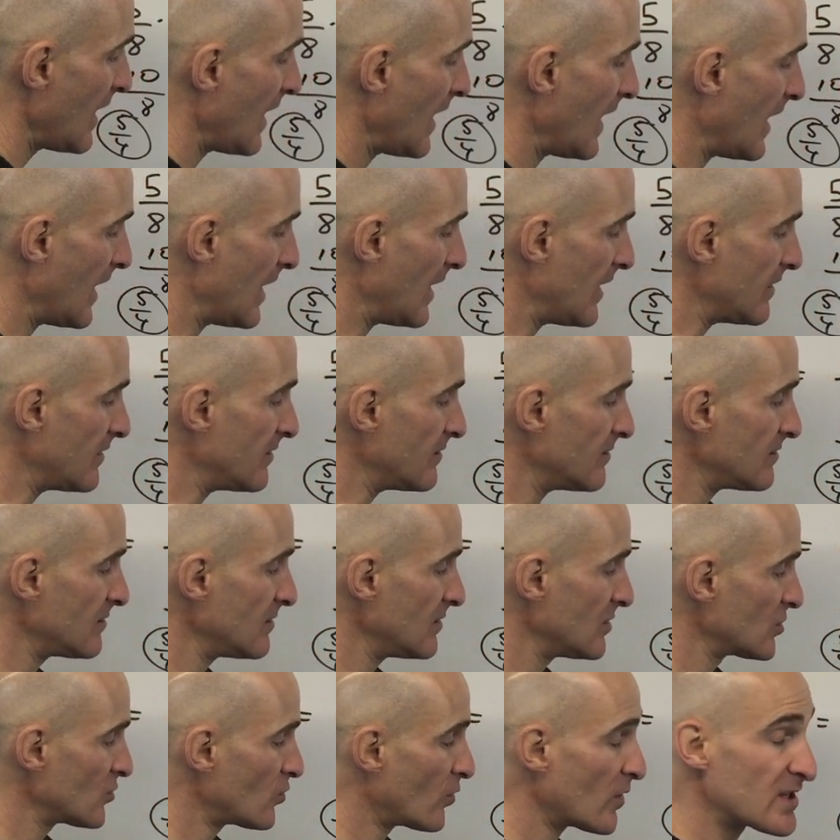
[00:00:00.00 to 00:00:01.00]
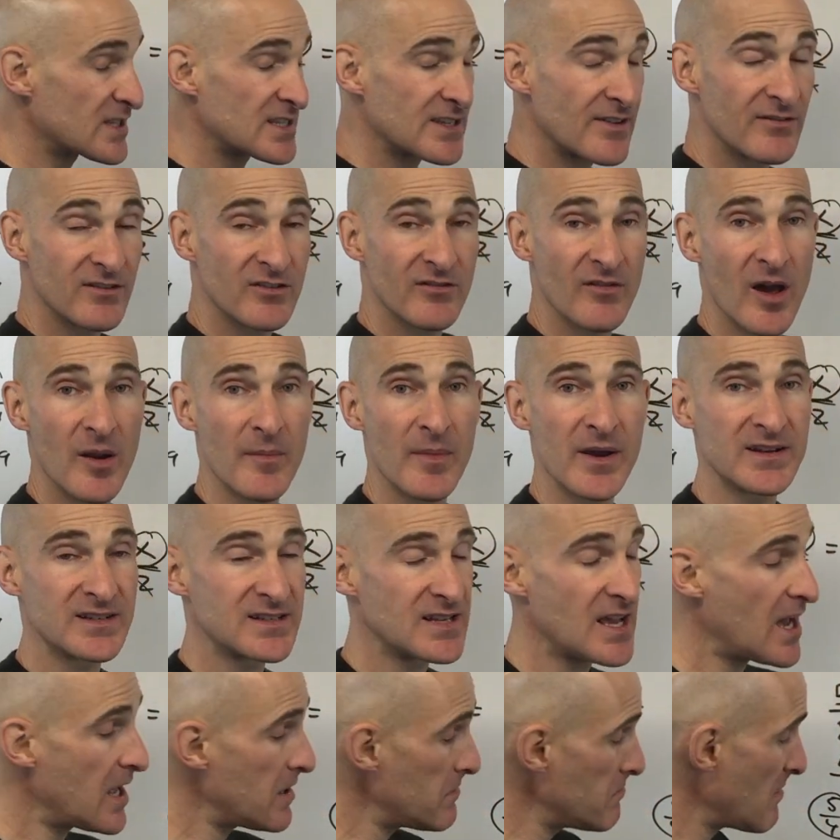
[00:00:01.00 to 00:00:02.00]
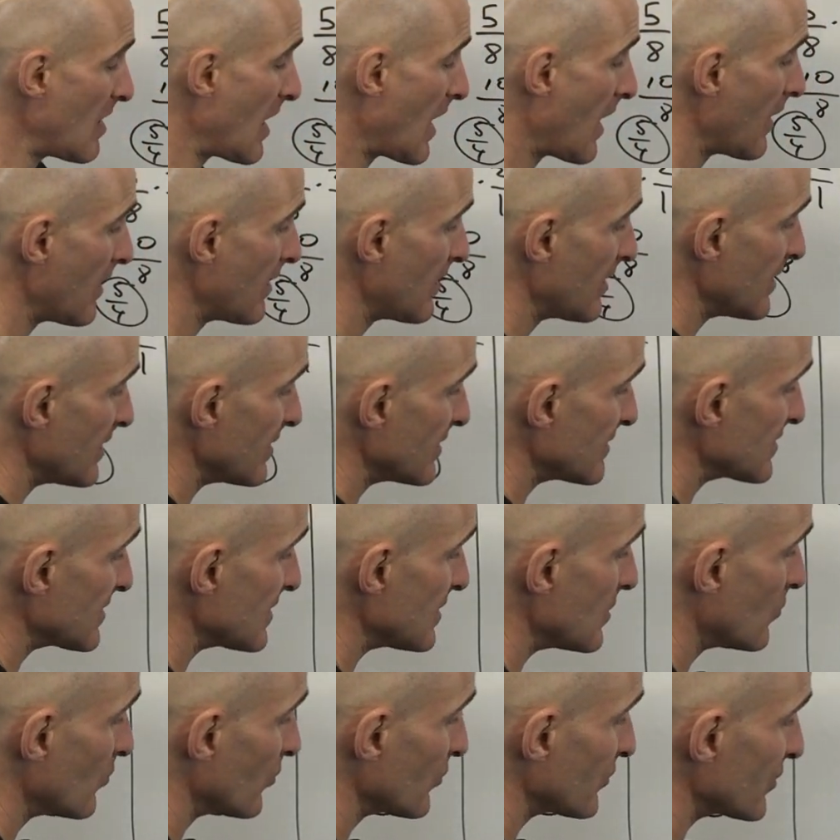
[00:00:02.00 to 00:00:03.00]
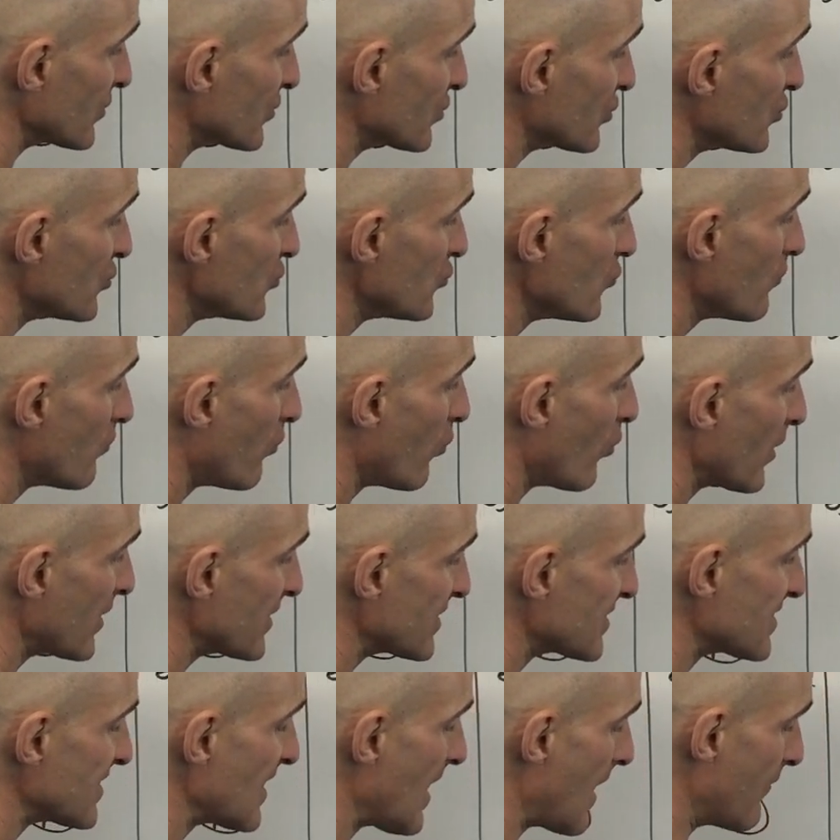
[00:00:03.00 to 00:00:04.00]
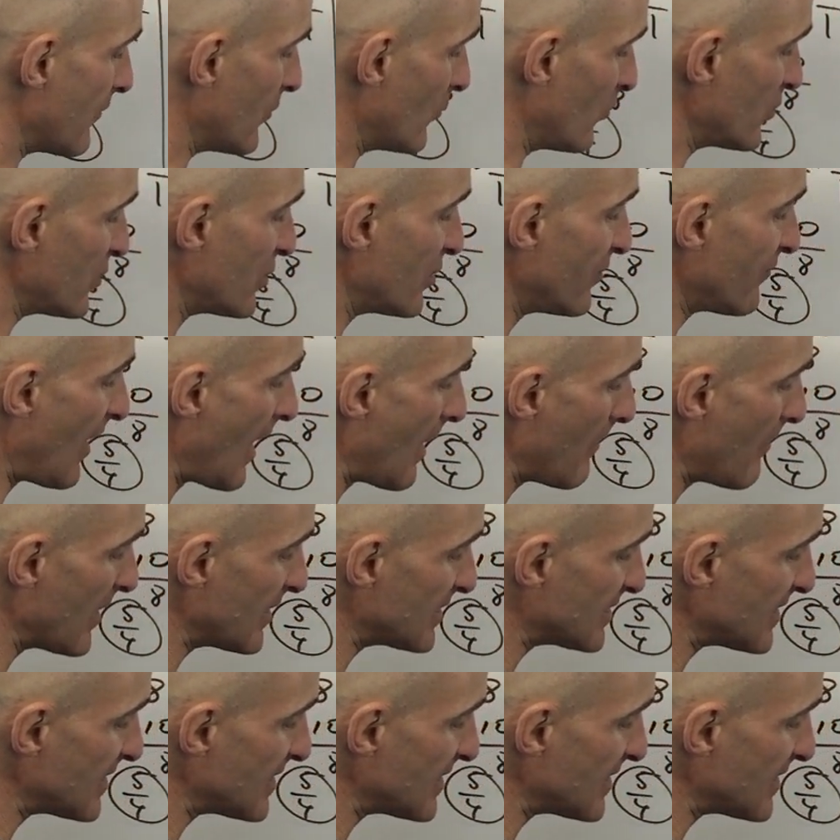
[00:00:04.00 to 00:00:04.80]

And 27 divided by 10 is equal to 2.7. When you divide by